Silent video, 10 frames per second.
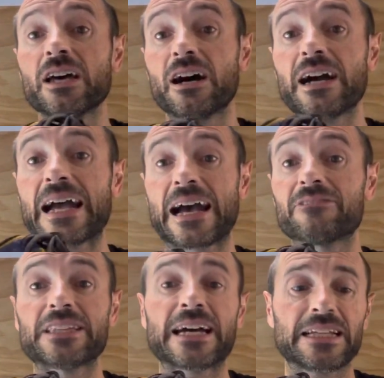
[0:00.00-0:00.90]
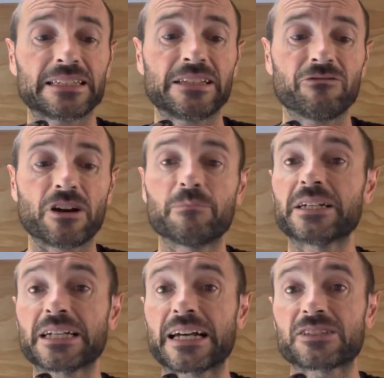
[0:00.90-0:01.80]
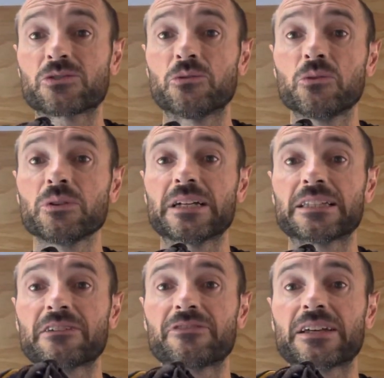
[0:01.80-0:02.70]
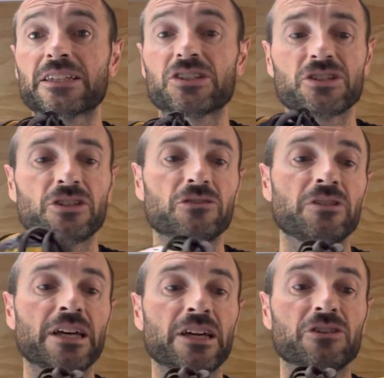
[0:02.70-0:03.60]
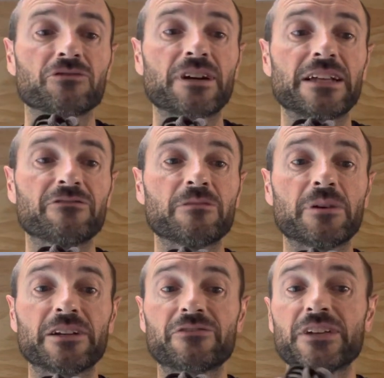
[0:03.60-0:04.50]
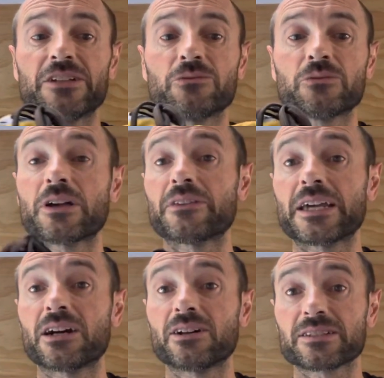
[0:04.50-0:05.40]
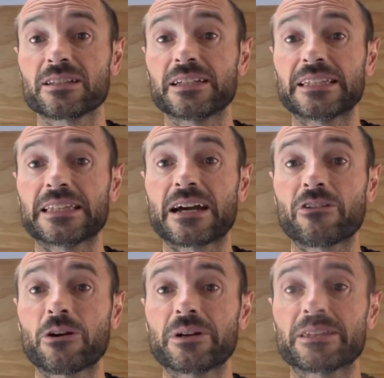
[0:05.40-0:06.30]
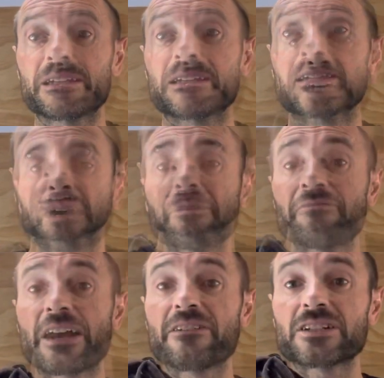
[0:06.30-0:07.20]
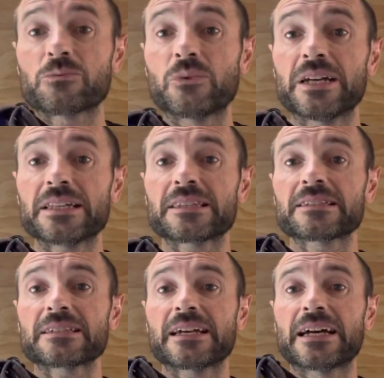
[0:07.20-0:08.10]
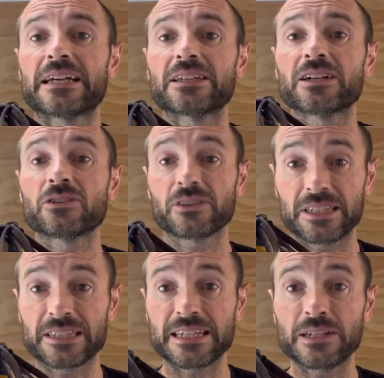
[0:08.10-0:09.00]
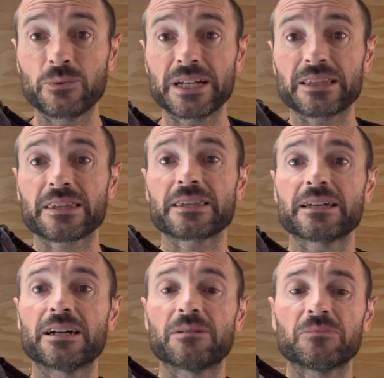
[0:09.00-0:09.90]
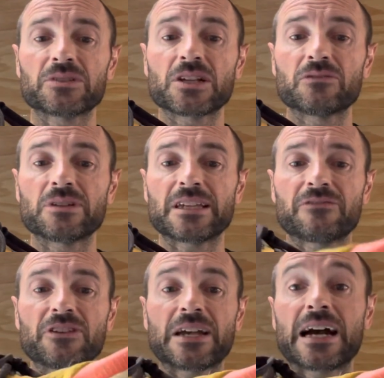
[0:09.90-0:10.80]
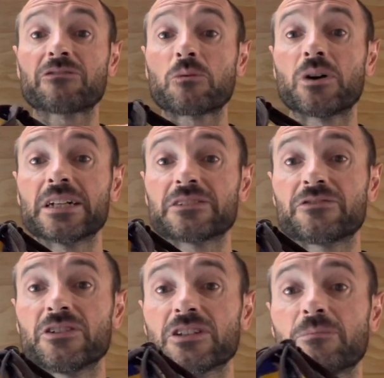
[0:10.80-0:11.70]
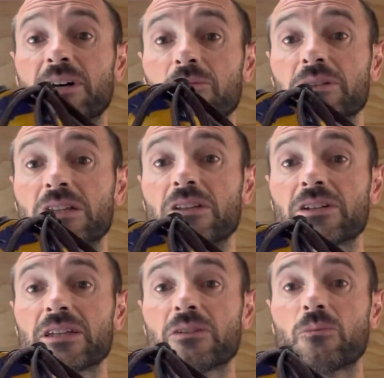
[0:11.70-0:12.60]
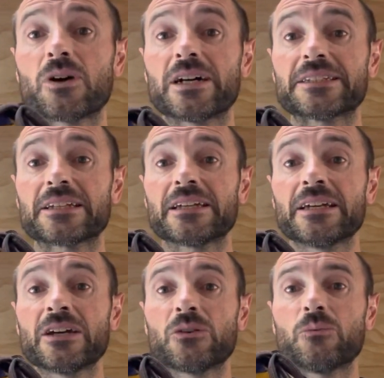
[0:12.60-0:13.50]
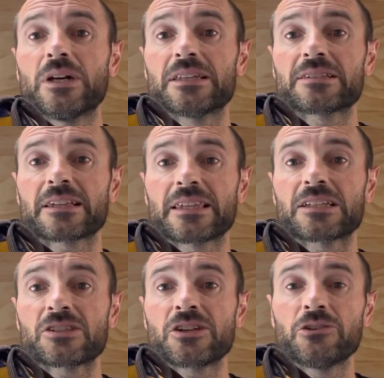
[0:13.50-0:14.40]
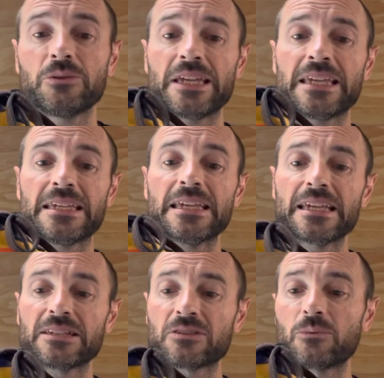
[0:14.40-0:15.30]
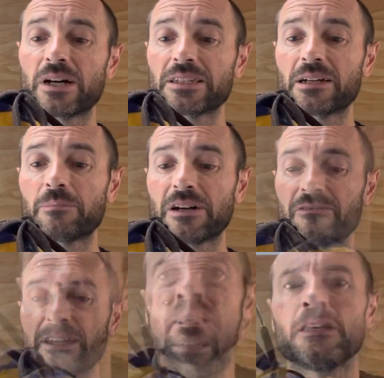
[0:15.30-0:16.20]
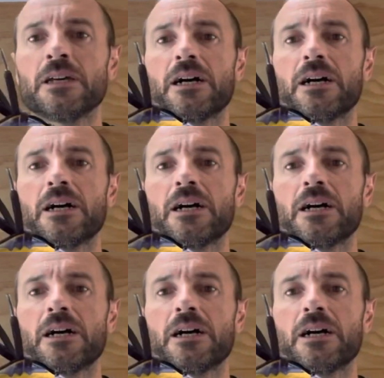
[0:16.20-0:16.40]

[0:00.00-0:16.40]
I haven't had any rubbing at all, and I found this shoe great for my feet, although they are slightly narrow, I think. They come in various widths, and I got the D width, so if you have a wider foot you might want to look at the wider widths. I think 2E is the one above this.